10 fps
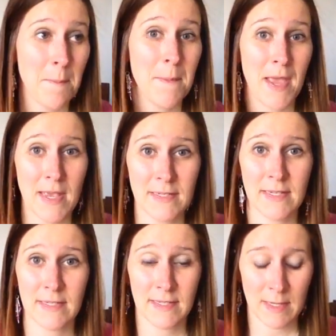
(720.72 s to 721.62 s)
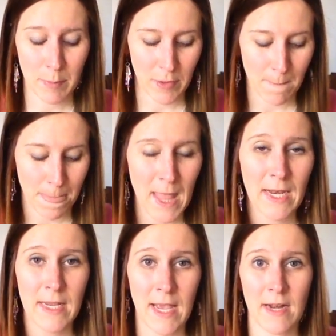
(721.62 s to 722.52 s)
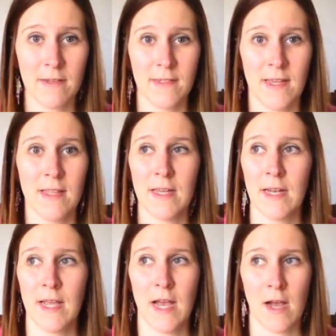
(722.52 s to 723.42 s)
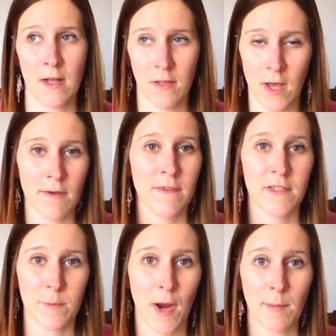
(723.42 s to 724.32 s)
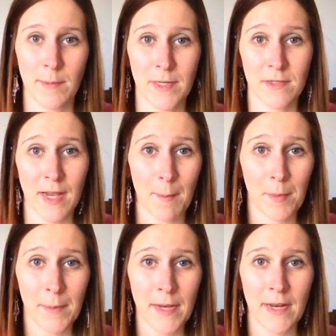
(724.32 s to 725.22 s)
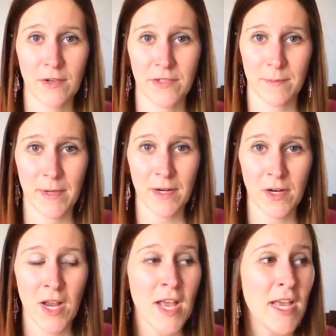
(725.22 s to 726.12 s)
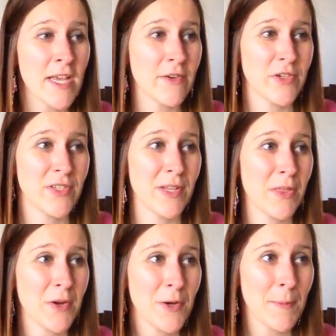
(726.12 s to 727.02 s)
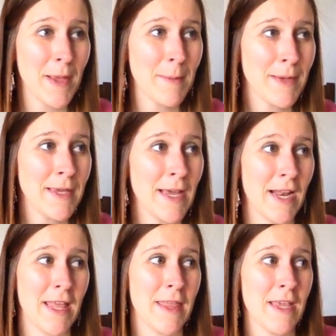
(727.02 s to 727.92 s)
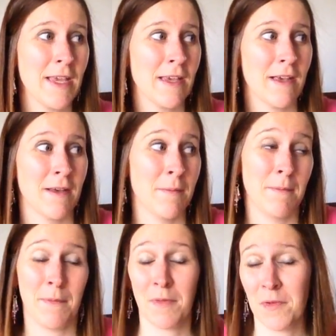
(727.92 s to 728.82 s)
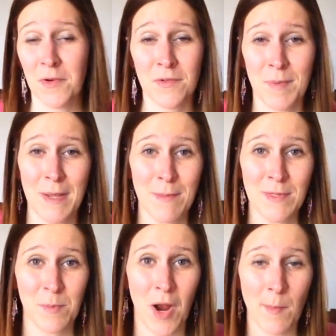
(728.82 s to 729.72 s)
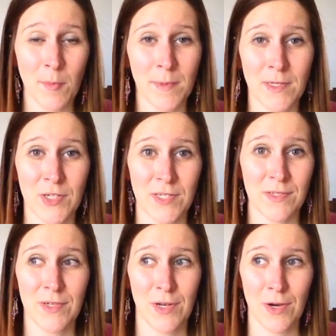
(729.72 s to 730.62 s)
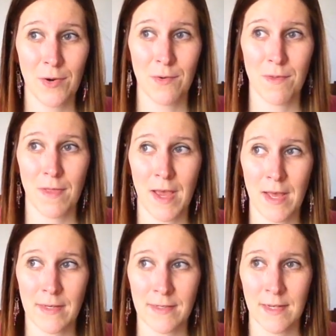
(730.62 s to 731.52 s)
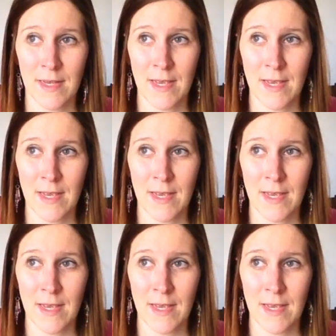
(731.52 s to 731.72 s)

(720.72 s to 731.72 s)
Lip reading: amazing sleeper. And again, I'll say that a lot of it is probably her temperament and her demeanor. You know, she's the third baby, and I think third babies probably just know that